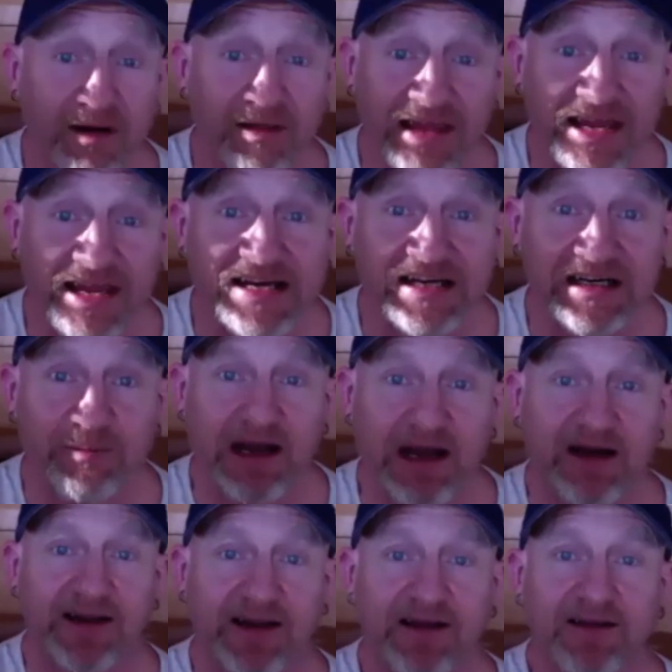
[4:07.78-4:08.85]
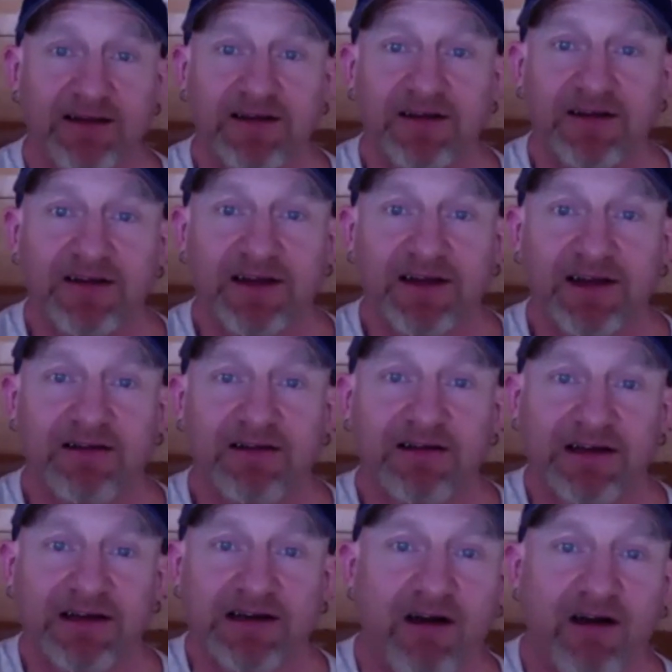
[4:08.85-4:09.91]
thinking about it. You know,
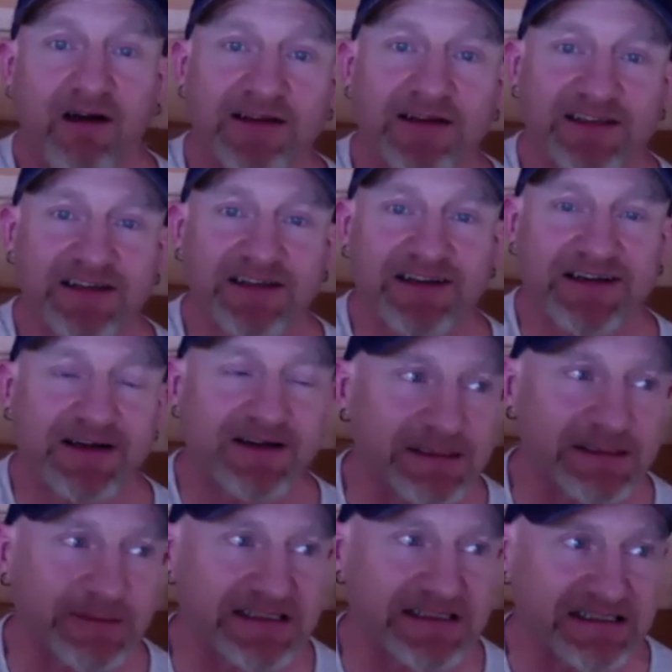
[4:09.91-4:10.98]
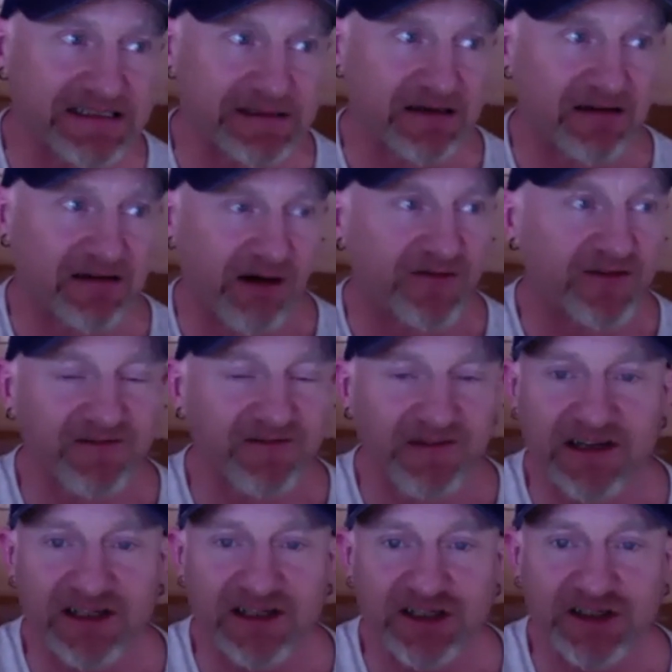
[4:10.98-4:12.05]
clients and customers are often
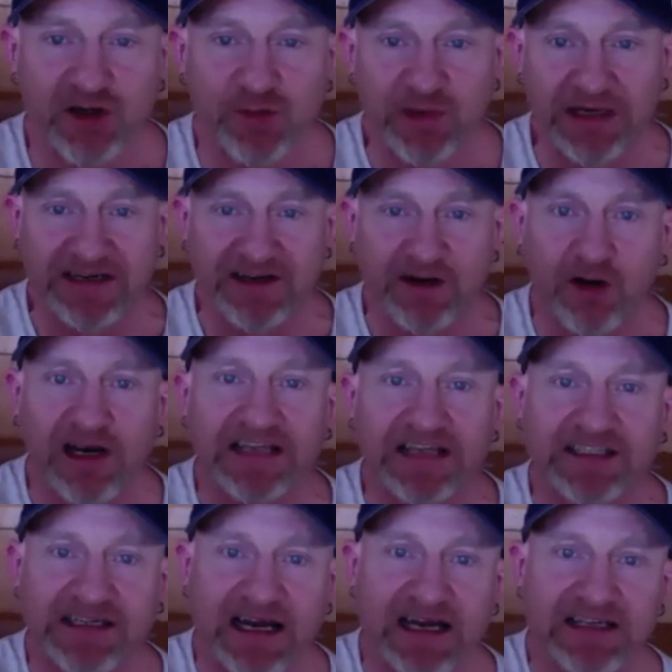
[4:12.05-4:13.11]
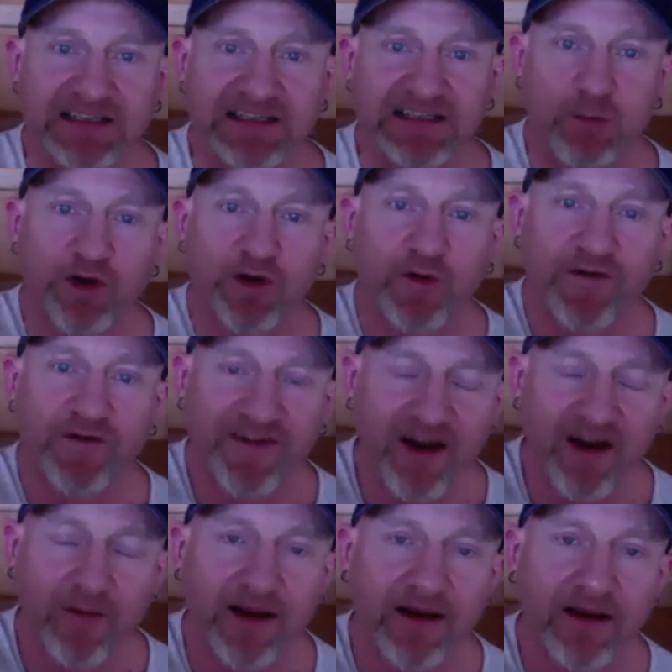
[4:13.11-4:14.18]
very stupid and uneducated in what you're
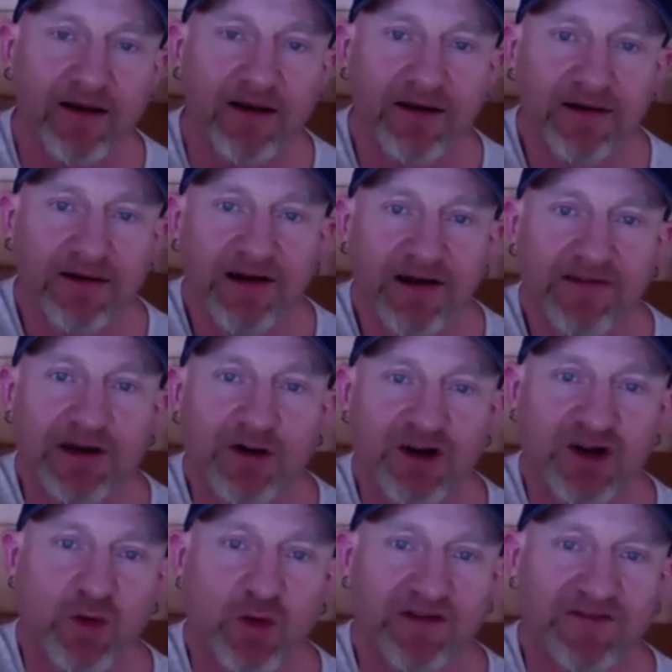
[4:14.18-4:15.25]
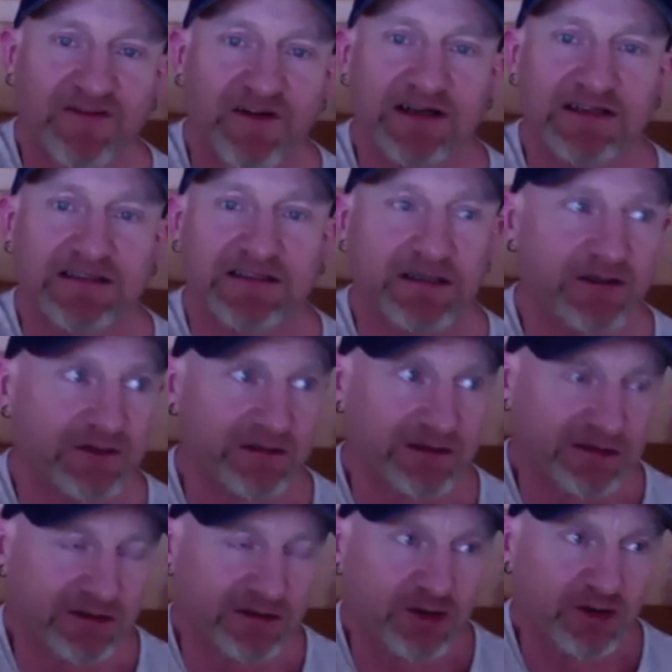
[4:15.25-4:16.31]
doing, and they're not qualified to
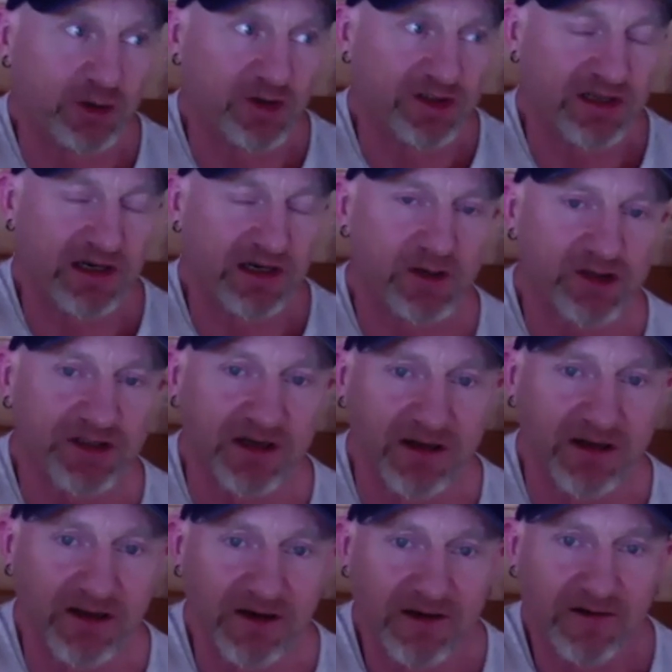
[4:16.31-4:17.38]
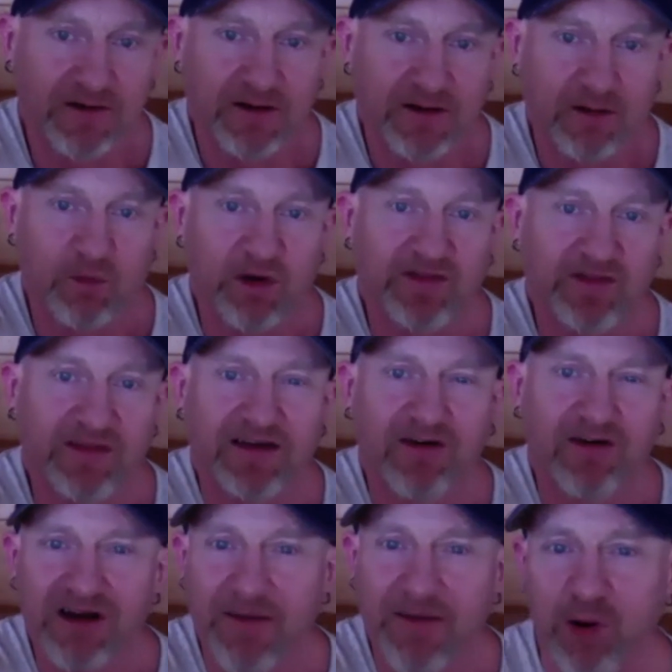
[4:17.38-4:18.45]
judge your solution, but they're
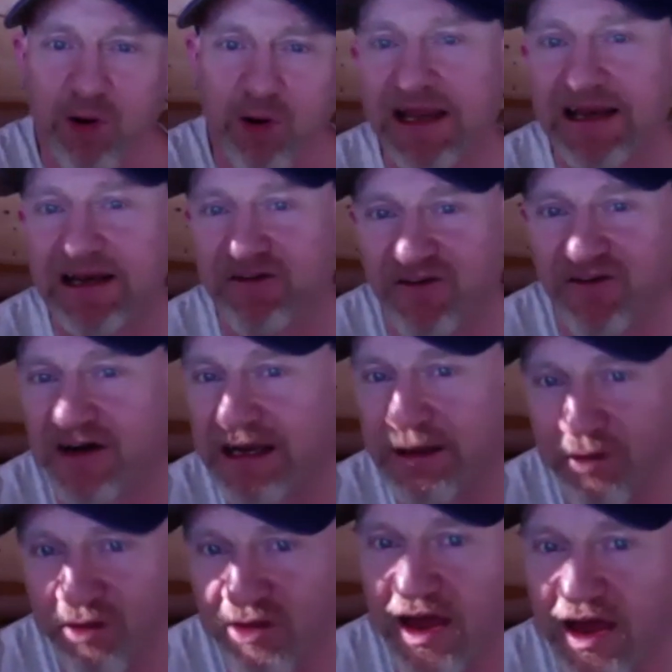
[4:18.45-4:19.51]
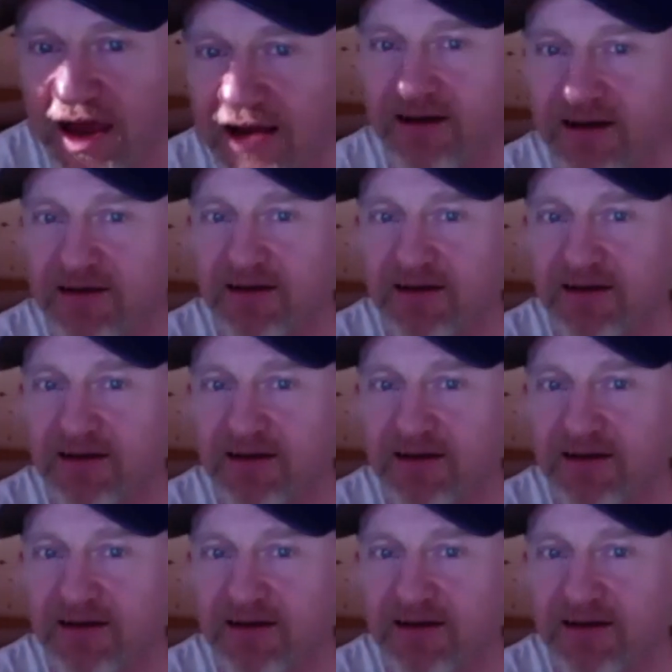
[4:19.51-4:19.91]
not completely fucking thick.